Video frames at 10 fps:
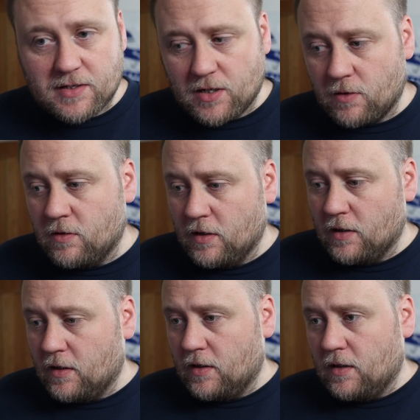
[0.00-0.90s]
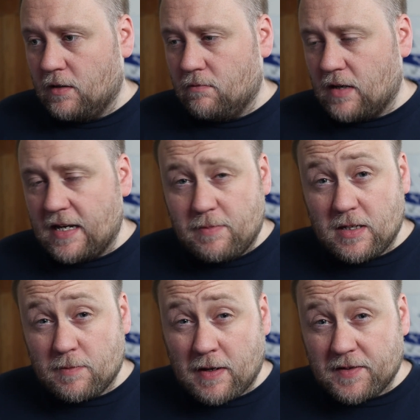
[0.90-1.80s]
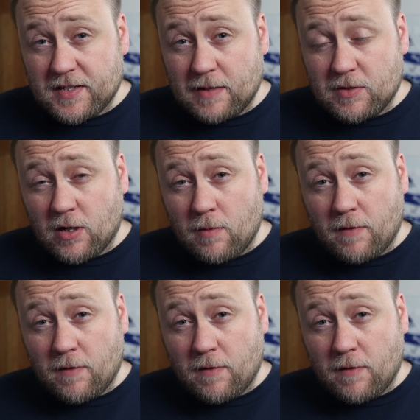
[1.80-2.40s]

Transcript: So maybe about the same time.